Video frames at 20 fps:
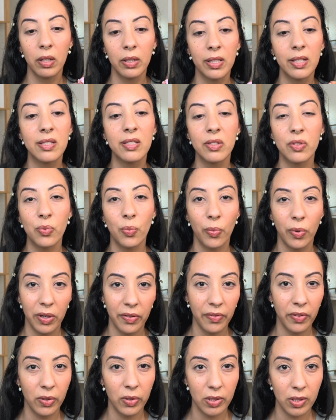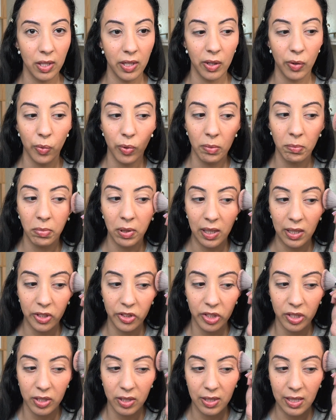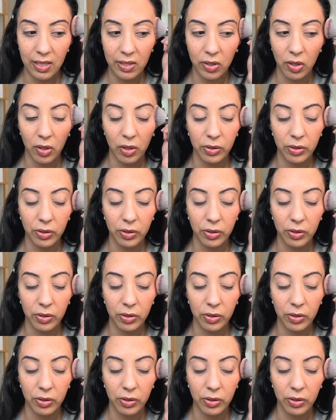This is one of those liquid blushes that's